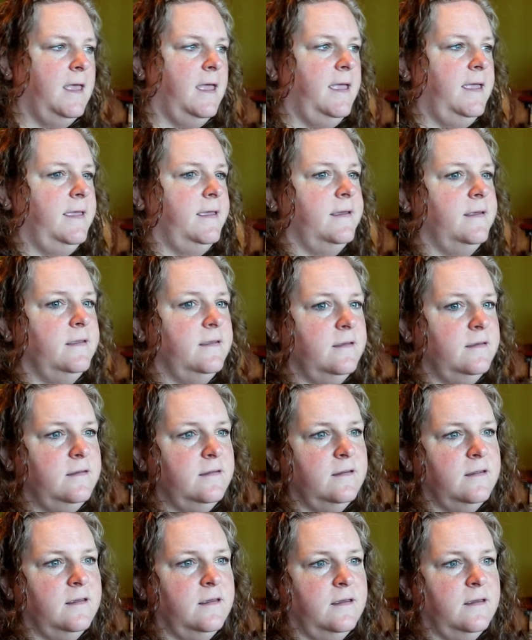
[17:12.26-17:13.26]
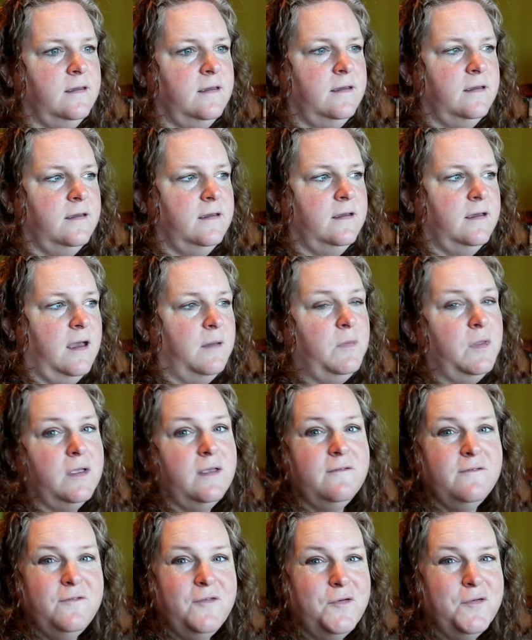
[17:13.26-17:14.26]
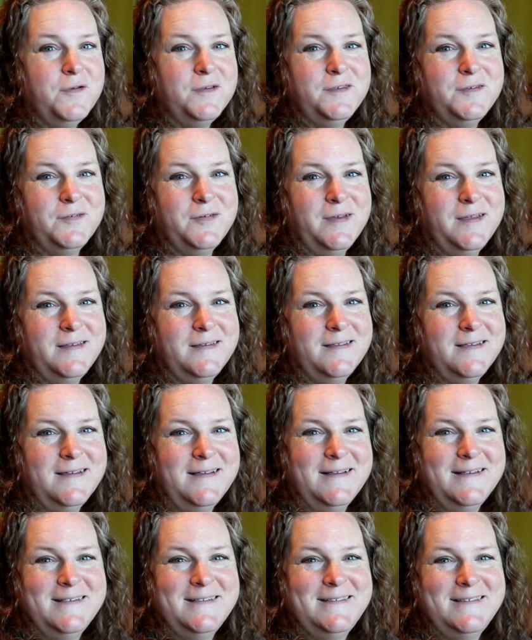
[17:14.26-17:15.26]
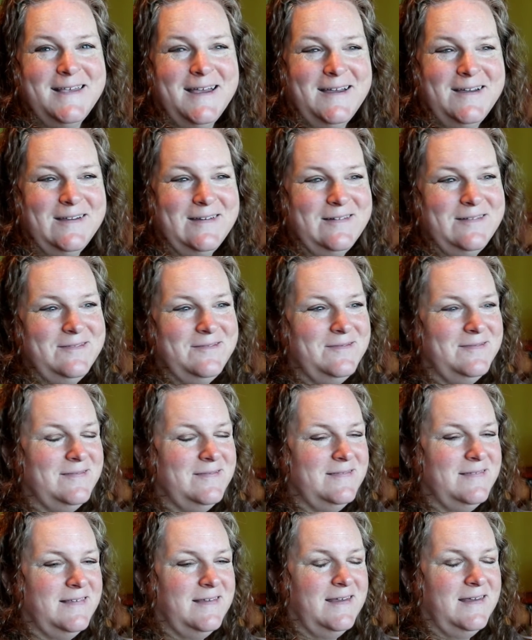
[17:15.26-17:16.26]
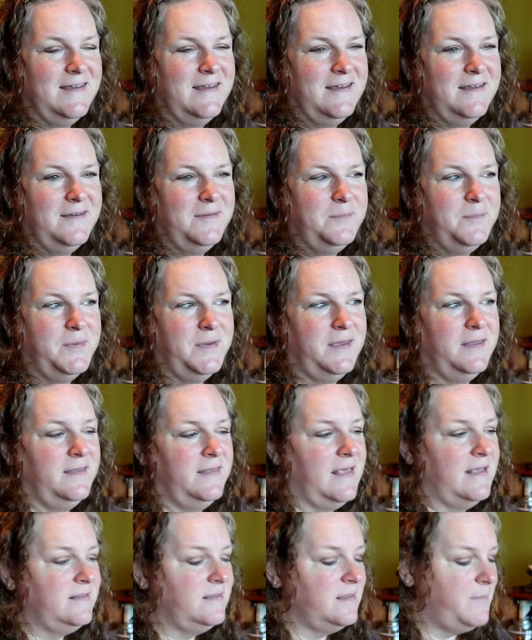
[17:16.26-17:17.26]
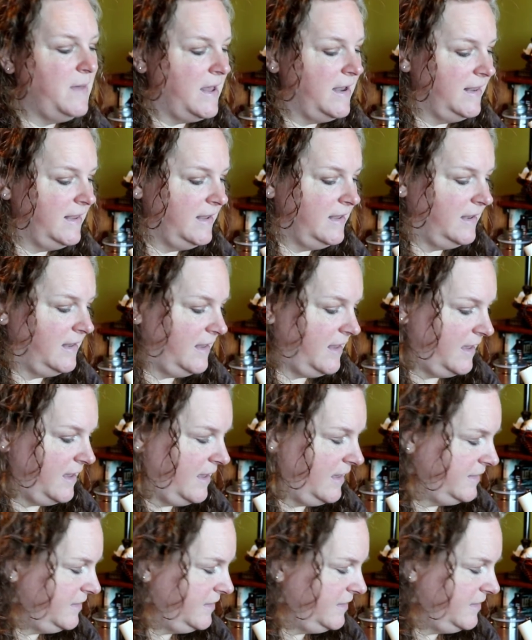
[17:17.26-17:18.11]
and I'm looking forward to it. So, but that's about it, I